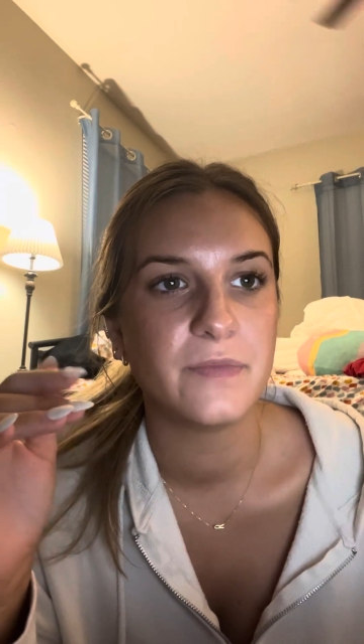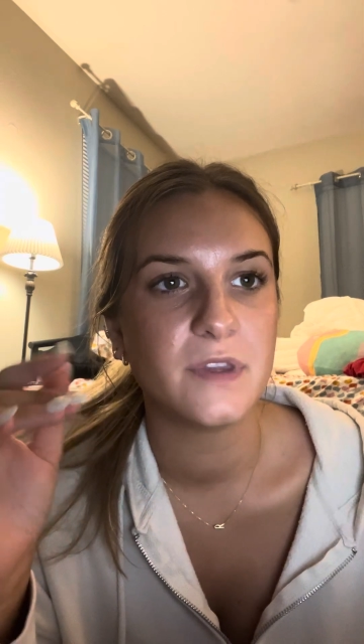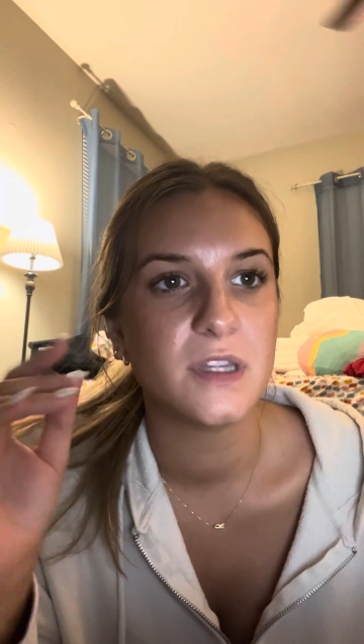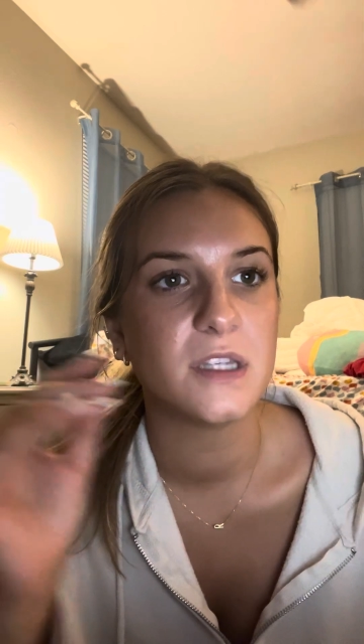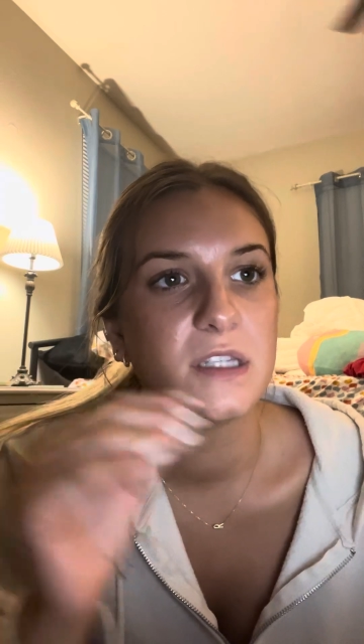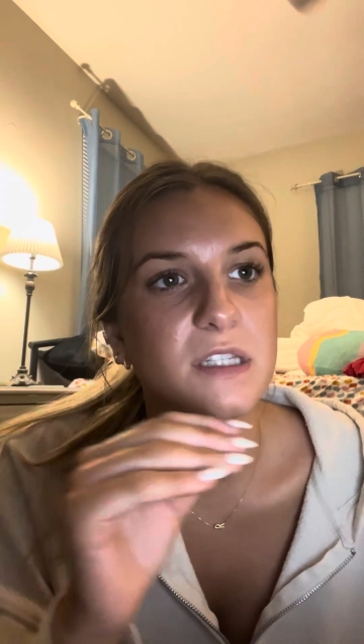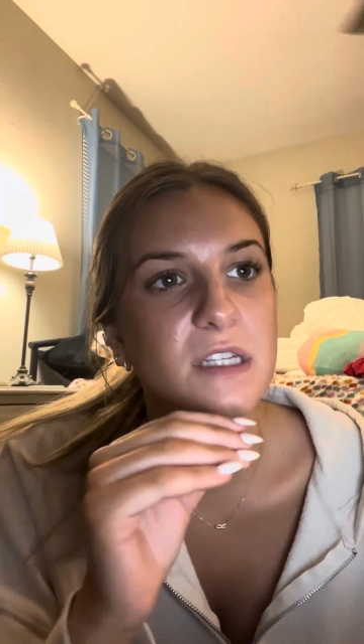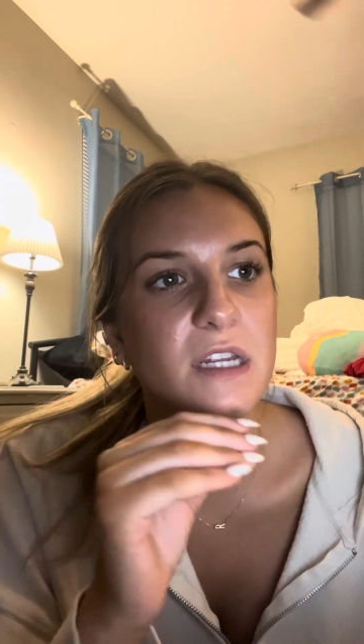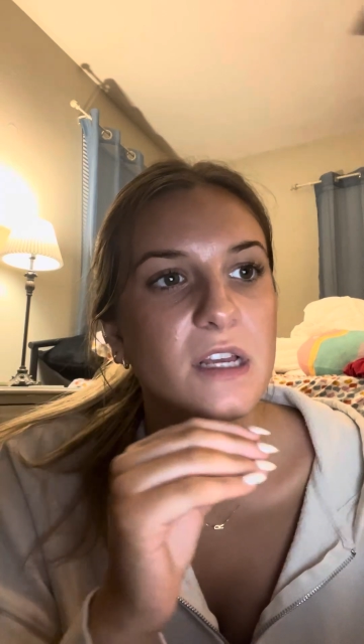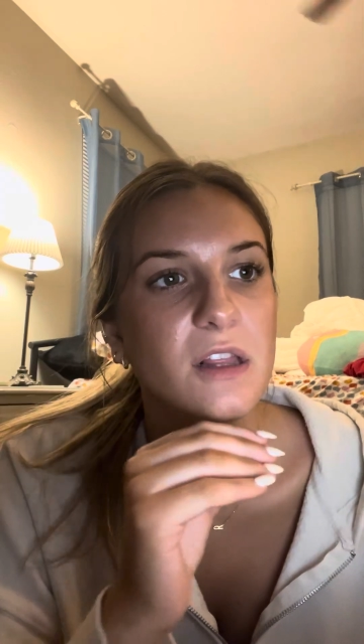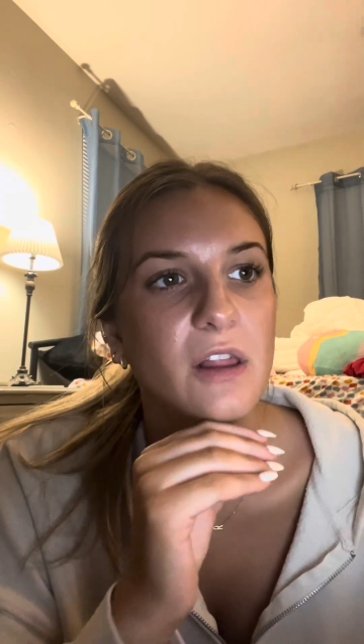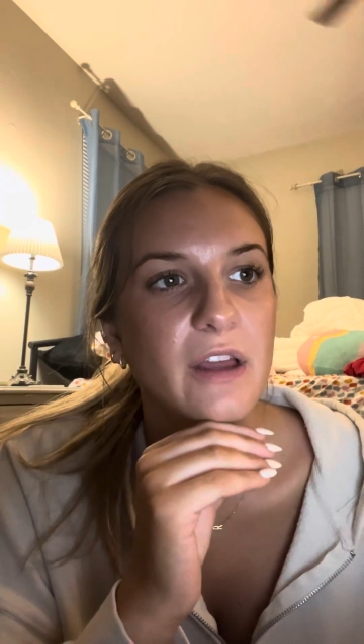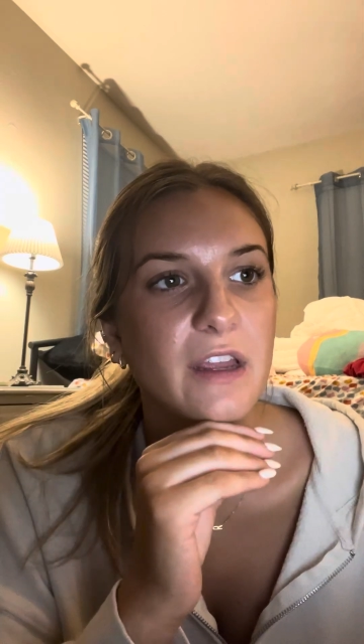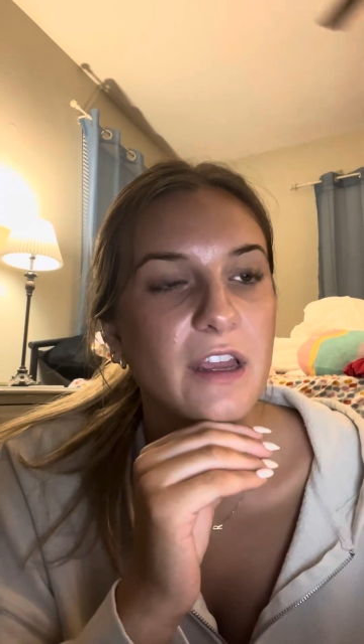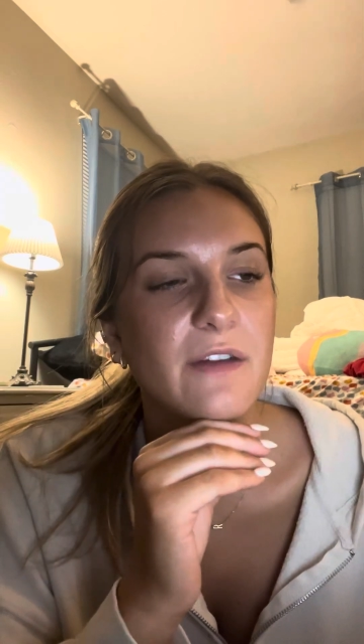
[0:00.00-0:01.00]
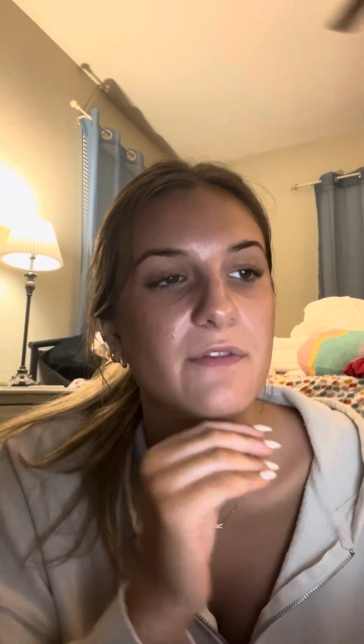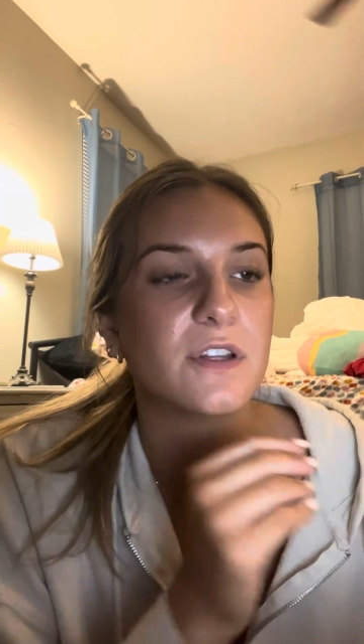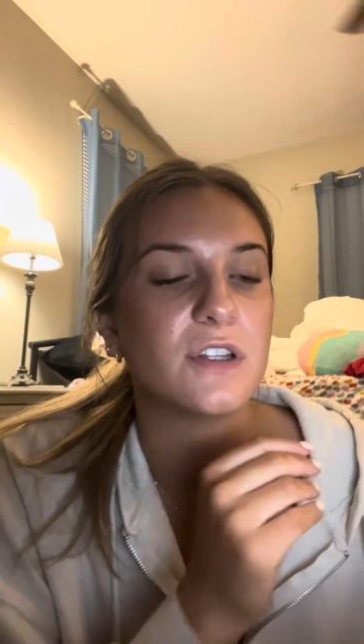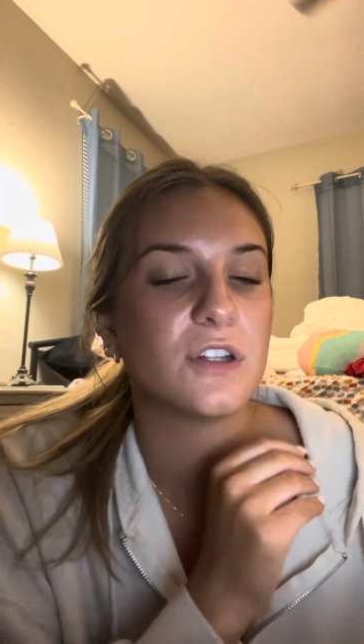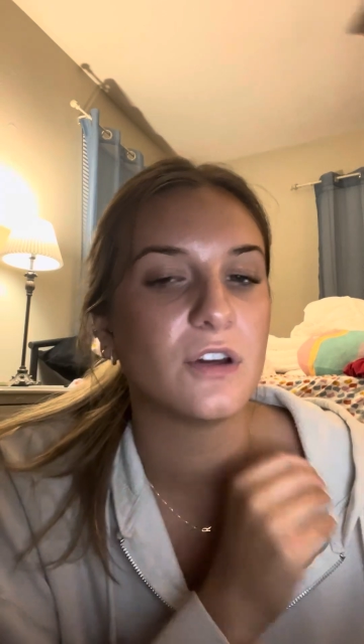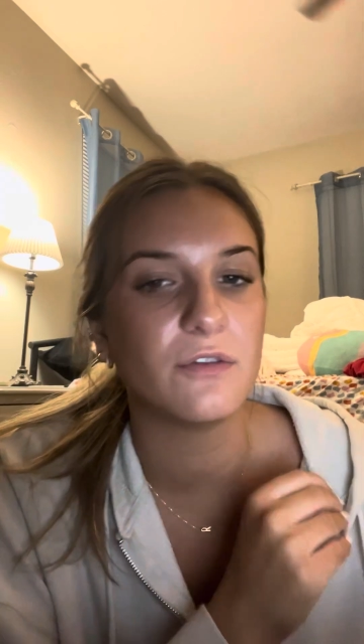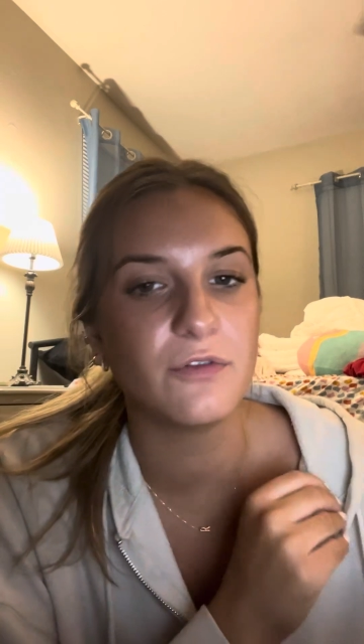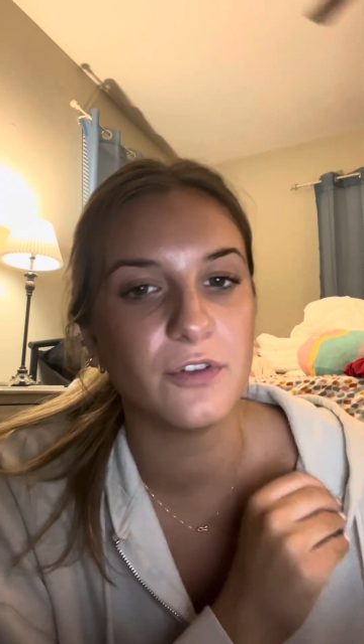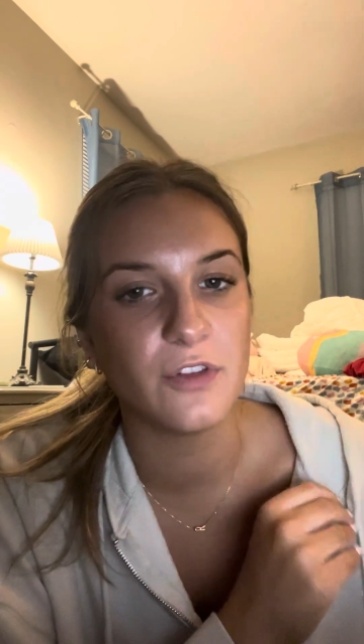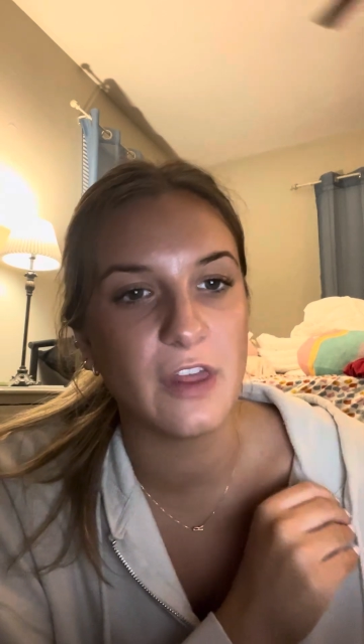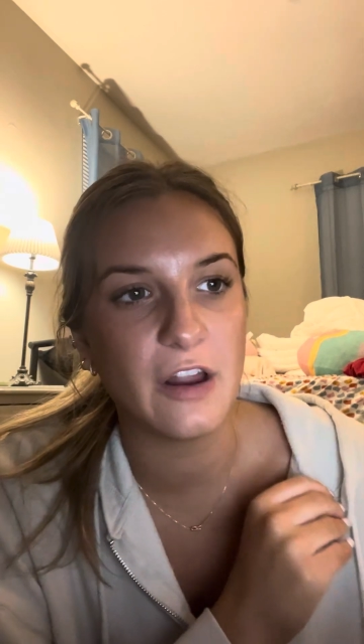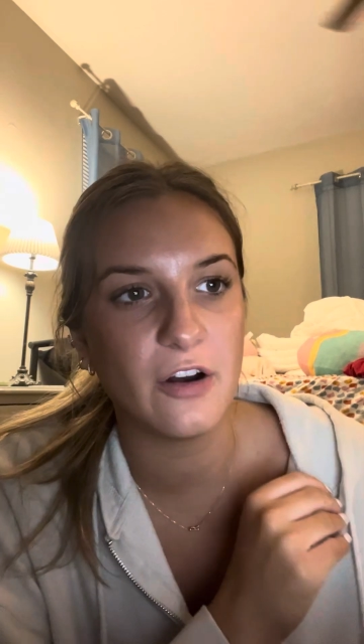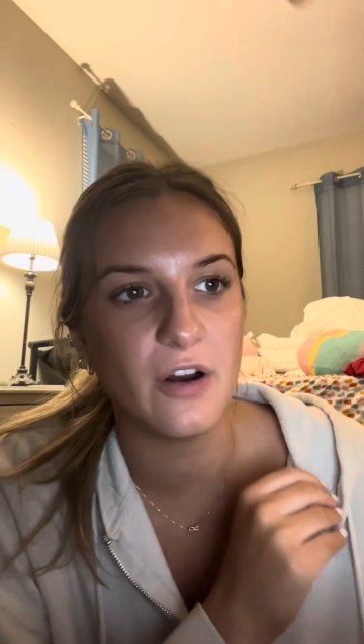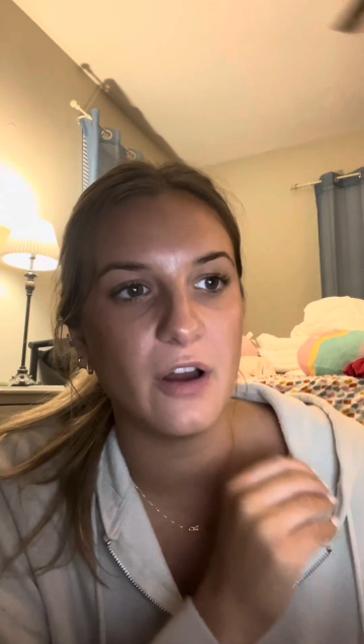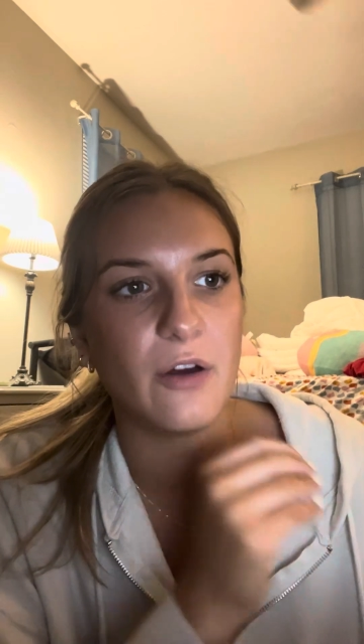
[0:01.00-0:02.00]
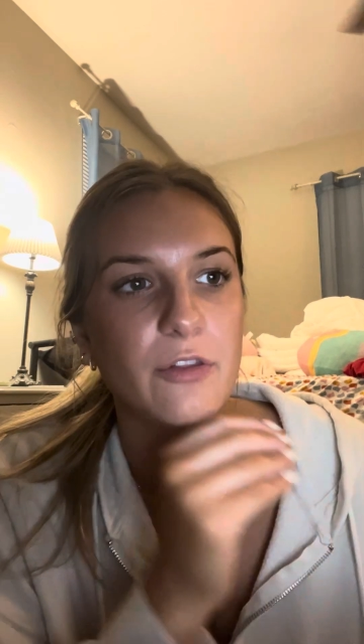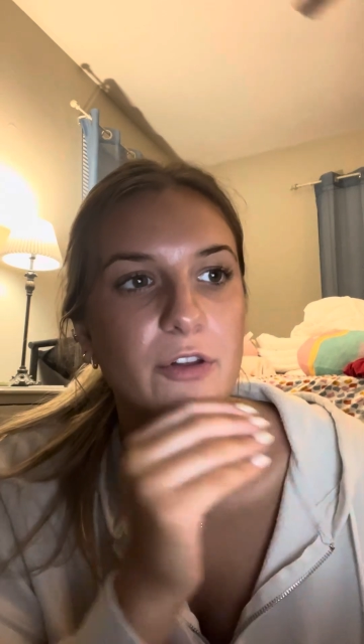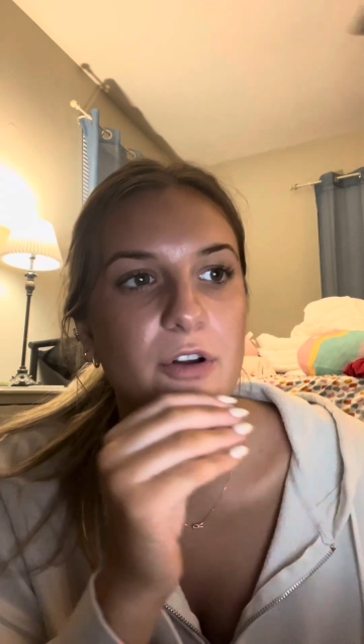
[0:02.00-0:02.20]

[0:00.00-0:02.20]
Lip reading: see, like, if it's good for their health,